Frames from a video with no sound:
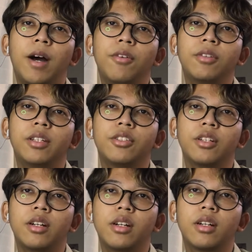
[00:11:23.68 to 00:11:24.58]

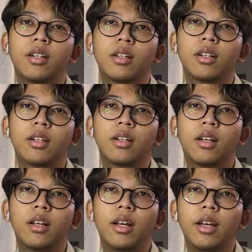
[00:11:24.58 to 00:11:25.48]
teacher
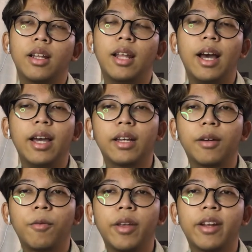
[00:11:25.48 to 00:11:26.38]
like
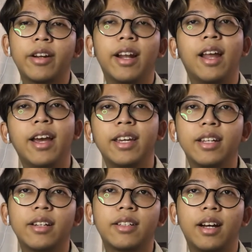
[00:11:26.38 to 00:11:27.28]
whether they like
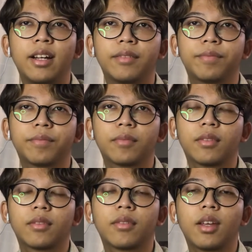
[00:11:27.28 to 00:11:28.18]
it or not
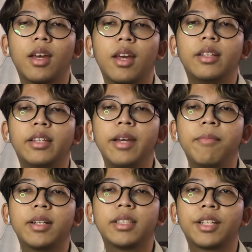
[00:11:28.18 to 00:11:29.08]
they
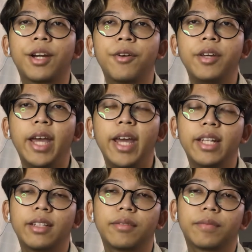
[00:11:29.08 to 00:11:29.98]
must create